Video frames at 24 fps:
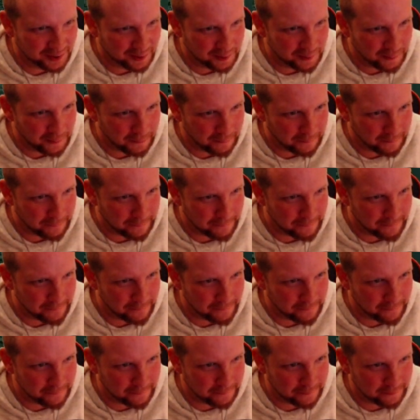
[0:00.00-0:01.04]

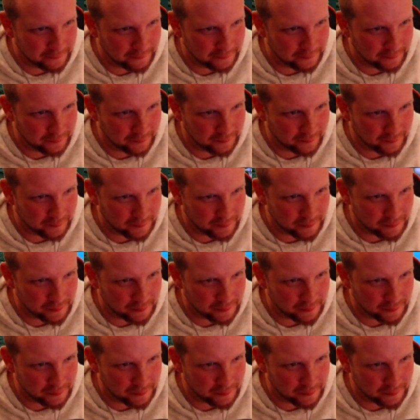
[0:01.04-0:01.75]
(no one is talking)